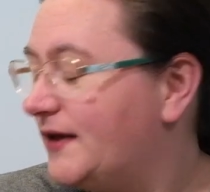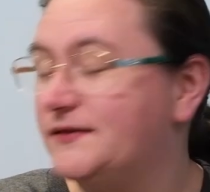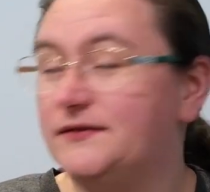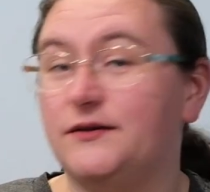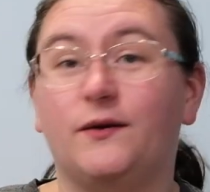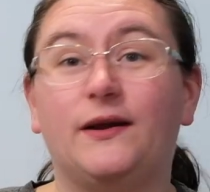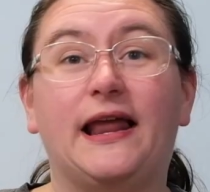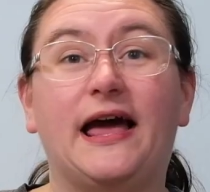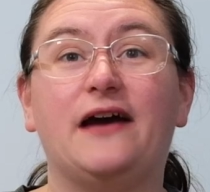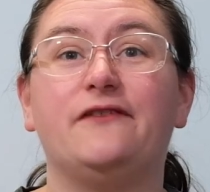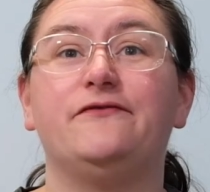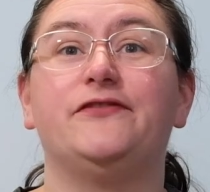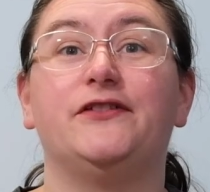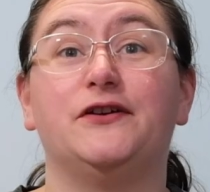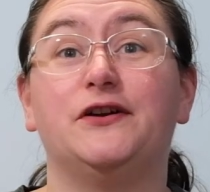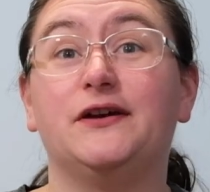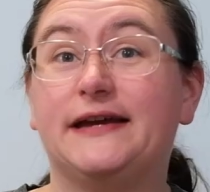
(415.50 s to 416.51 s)
So I'll have
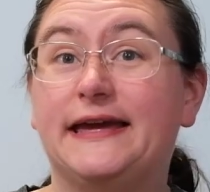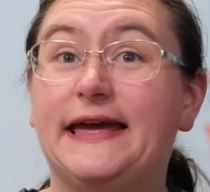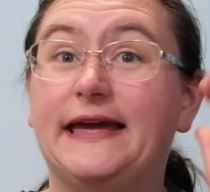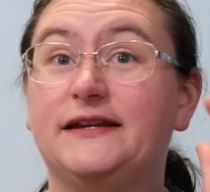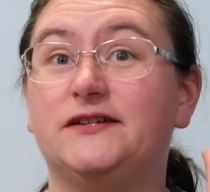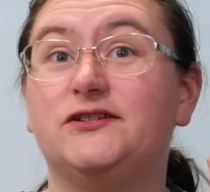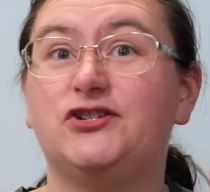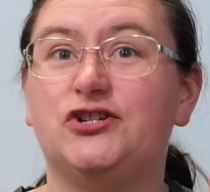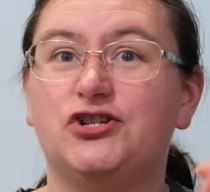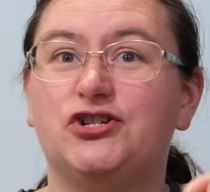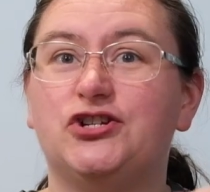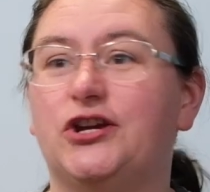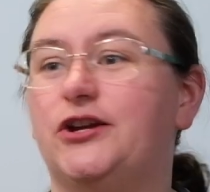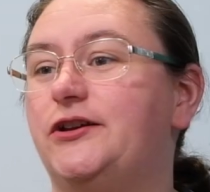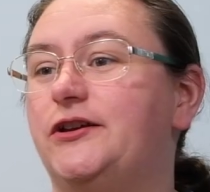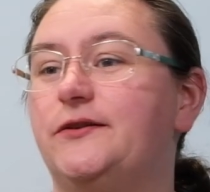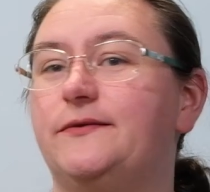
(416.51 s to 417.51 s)
the kit to show
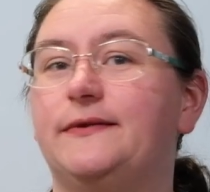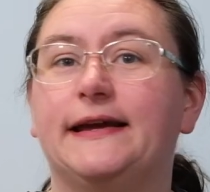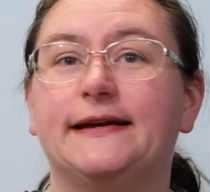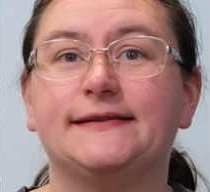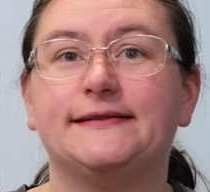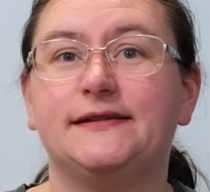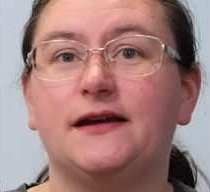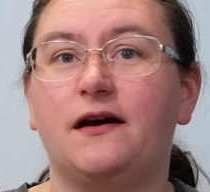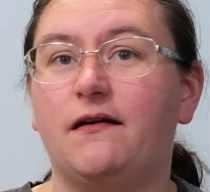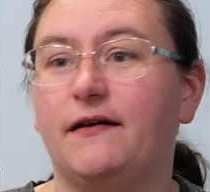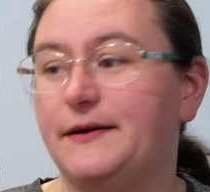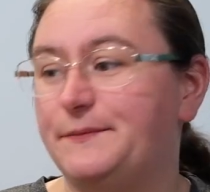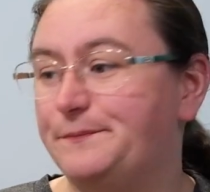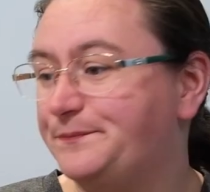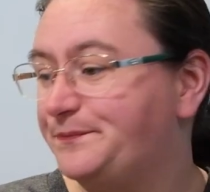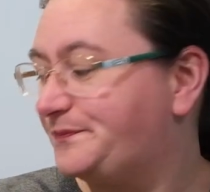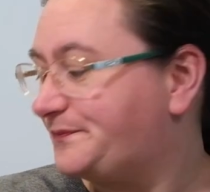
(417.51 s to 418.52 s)
you next
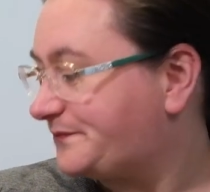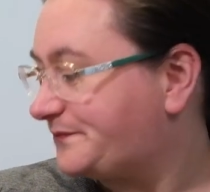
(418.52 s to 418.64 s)
time.